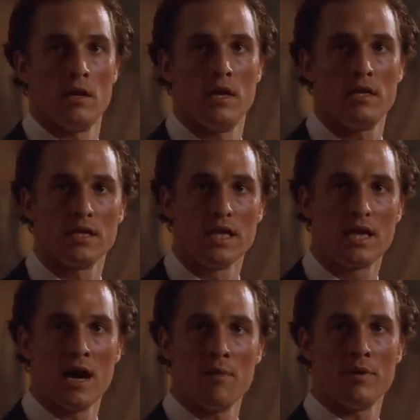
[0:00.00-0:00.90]
he was
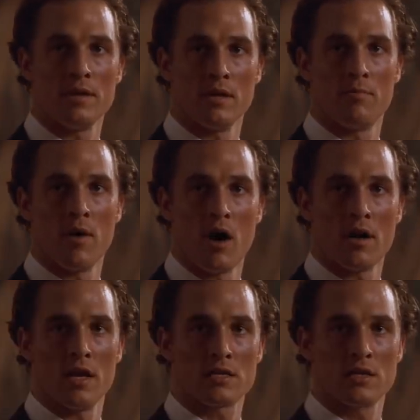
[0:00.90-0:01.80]
abusive towards
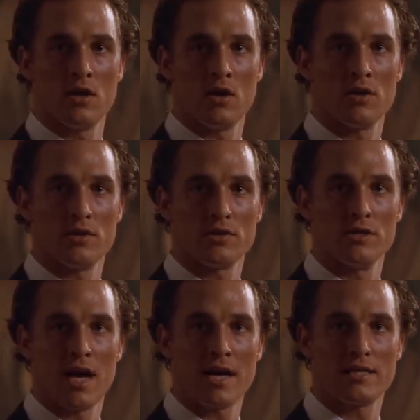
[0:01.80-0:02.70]
her, a matter
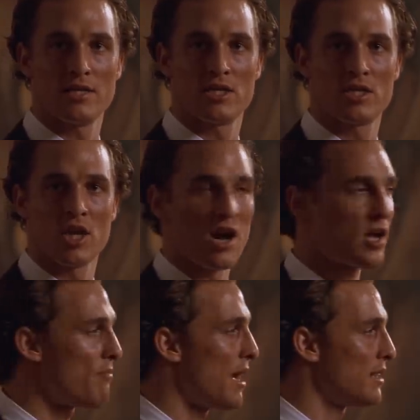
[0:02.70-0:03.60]
complicated by the
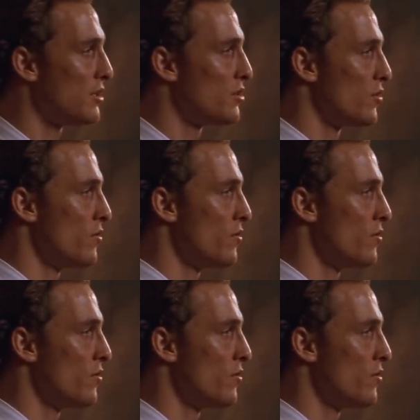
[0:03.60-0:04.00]
fact that the